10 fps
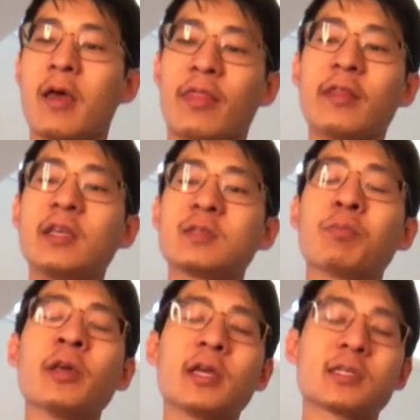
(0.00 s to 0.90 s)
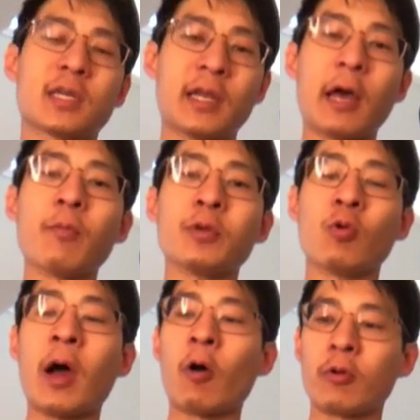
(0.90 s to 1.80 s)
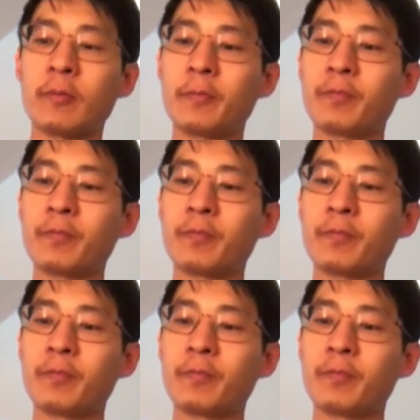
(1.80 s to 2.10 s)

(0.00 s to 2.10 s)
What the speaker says: then these blinks can help you out.